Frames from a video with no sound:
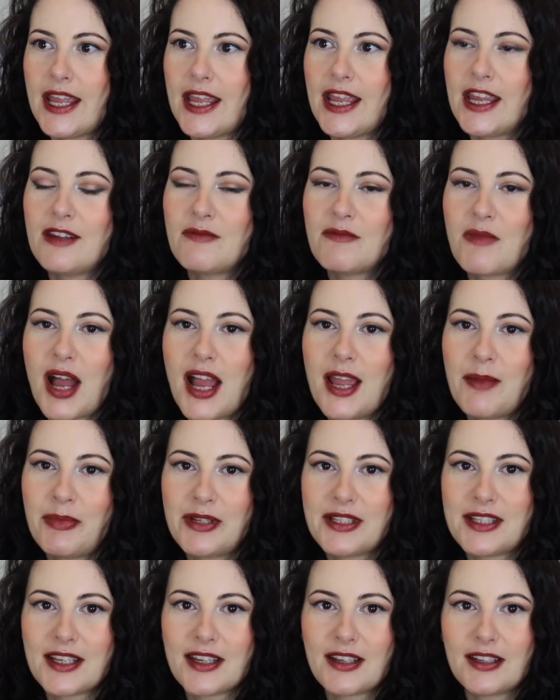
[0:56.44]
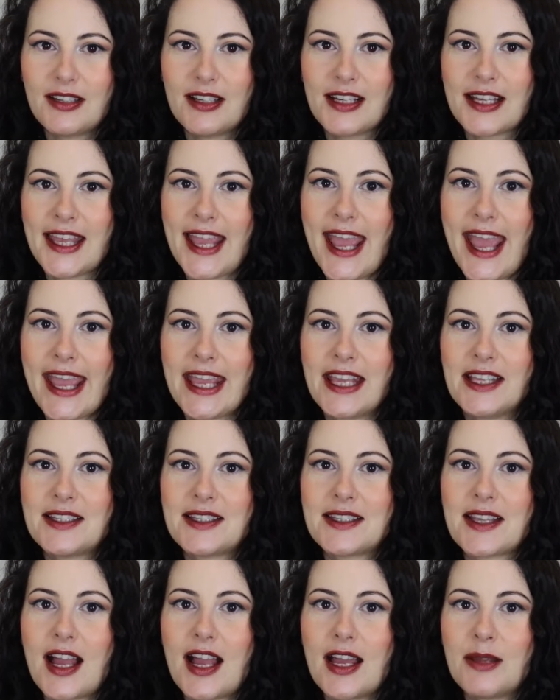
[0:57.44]
In my particular
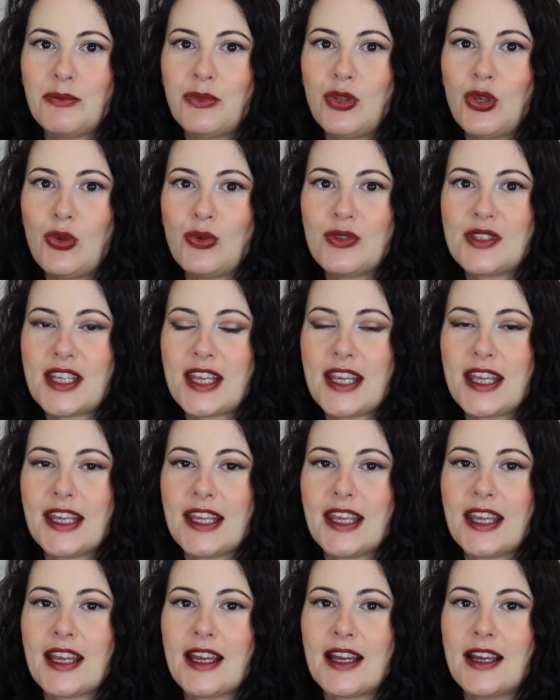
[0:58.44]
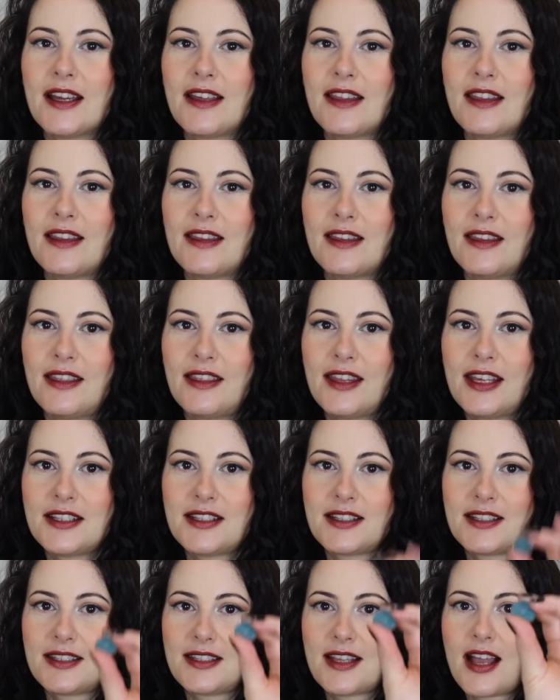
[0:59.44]
case, I'm using
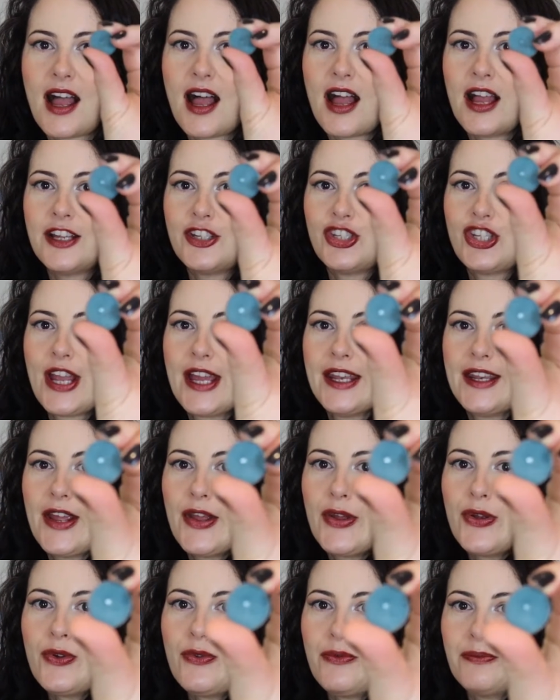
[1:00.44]
this eyeshadow,